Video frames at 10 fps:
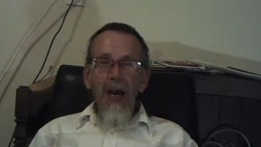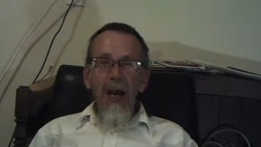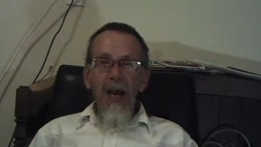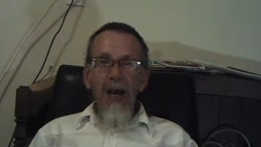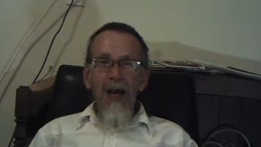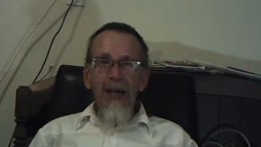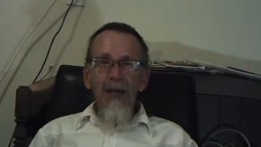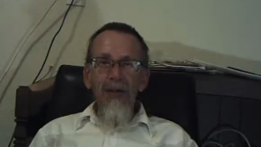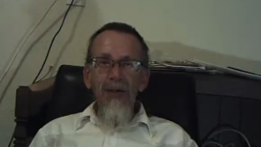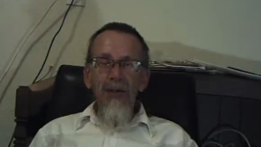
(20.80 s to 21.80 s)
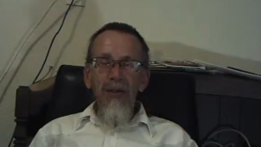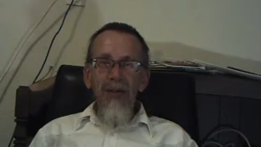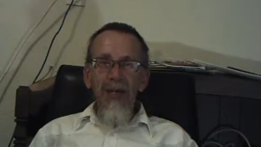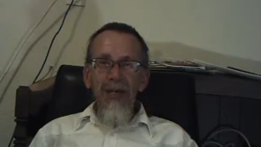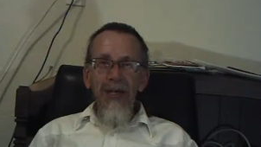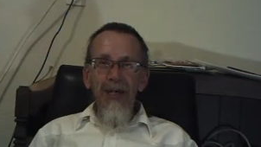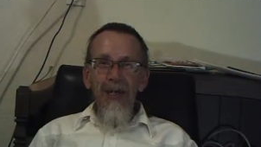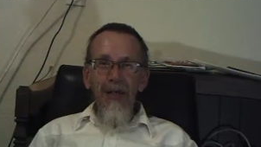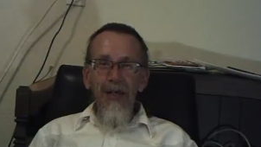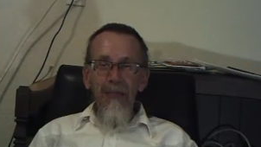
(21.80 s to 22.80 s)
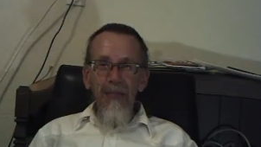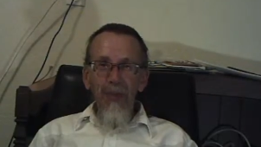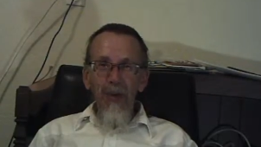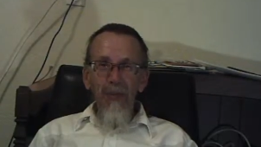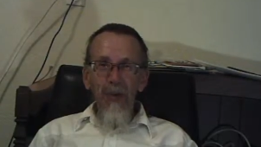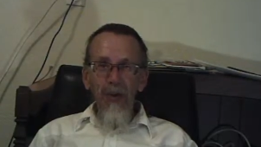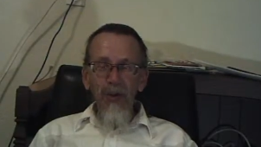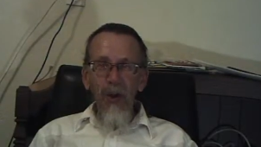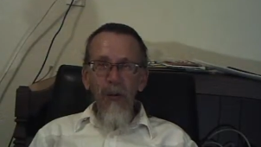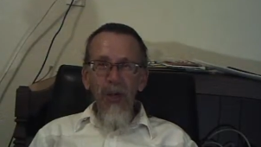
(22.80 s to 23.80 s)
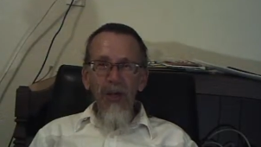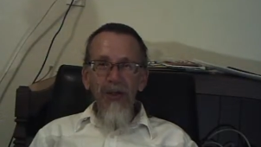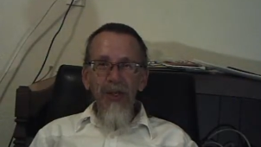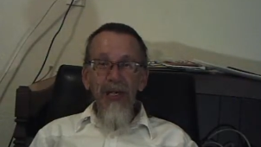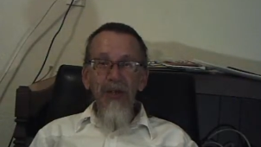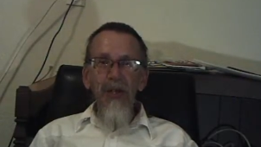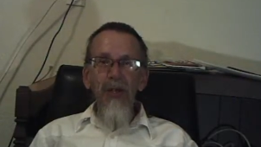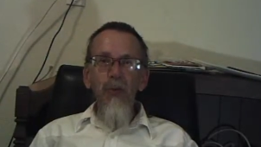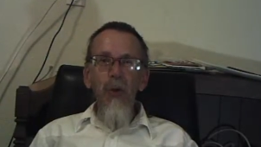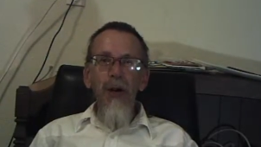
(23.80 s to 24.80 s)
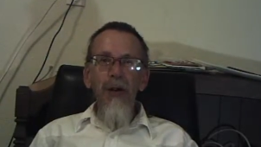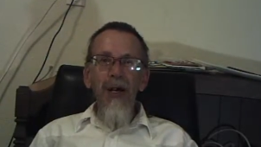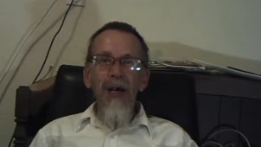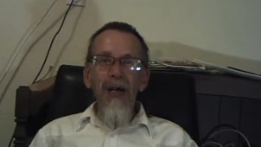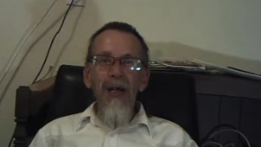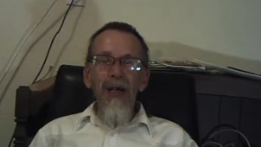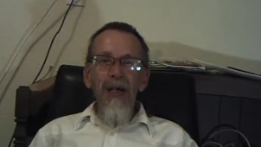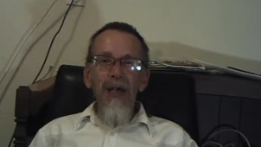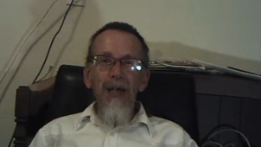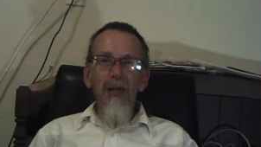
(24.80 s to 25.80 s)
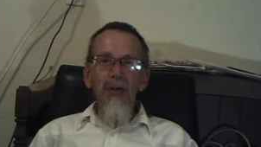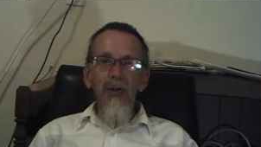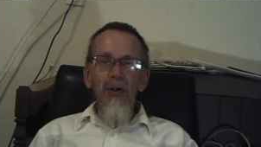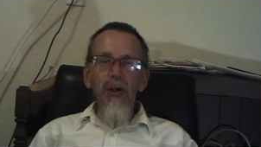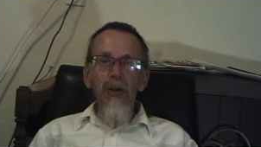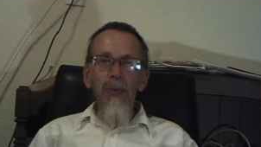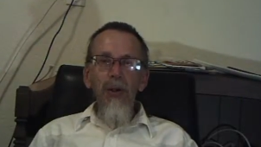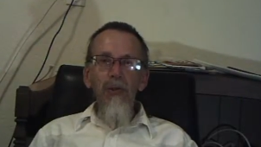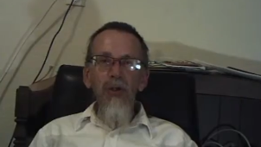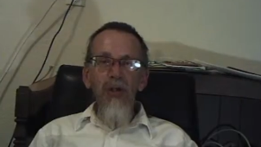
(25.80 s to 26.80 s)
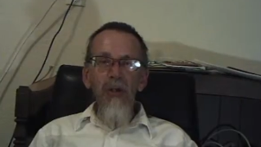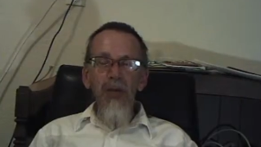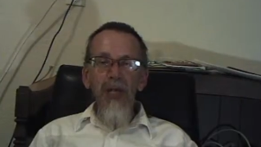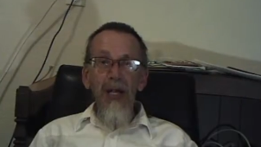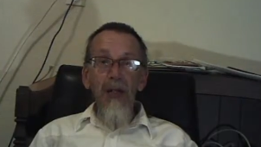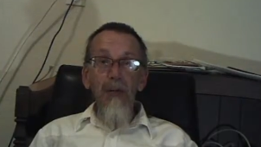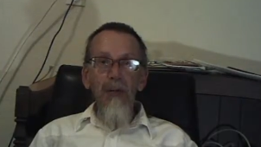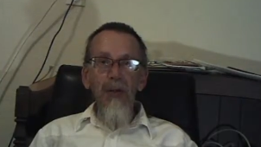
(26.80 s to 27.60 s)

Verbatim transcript: and the most obvious and easiest one is just computers themselves.